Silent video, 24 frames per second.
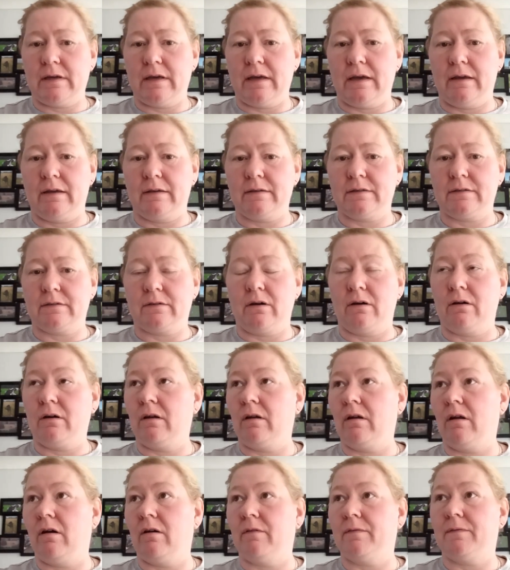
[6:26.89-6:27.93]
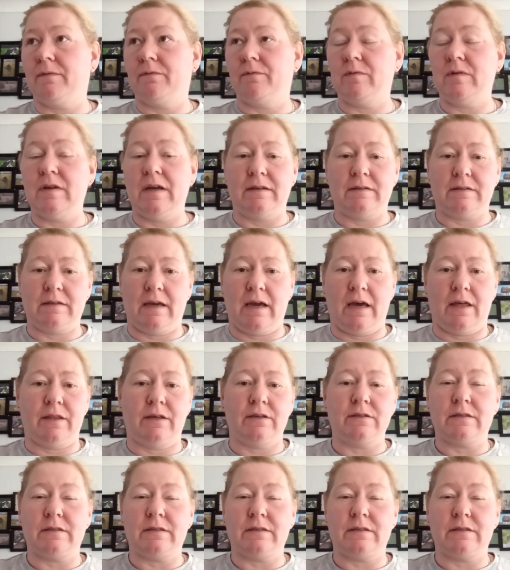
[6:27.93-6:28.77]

it's got a lot of knit togethers,